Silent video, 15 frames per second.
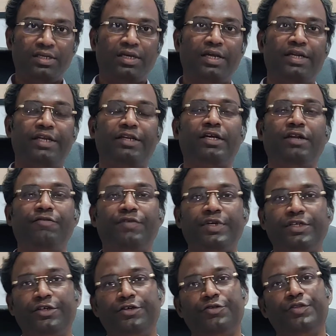and it
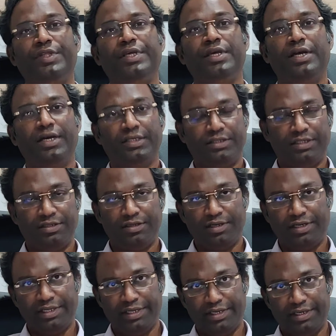converts into the
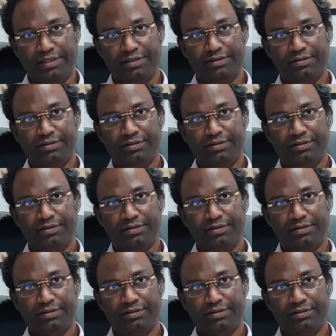acetaldehyde.